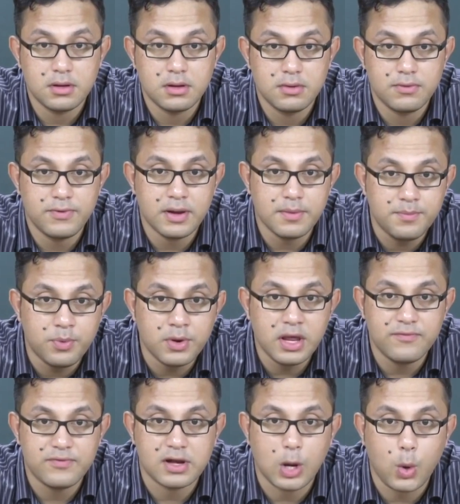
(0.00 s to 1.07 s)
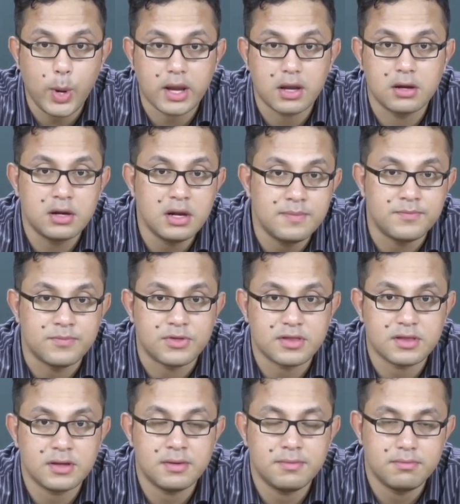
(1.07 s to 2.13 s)
very brief and quick
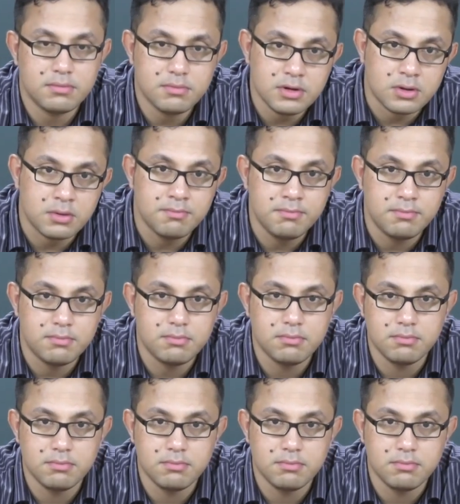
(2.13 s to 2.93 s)
glimpse, uh, you know,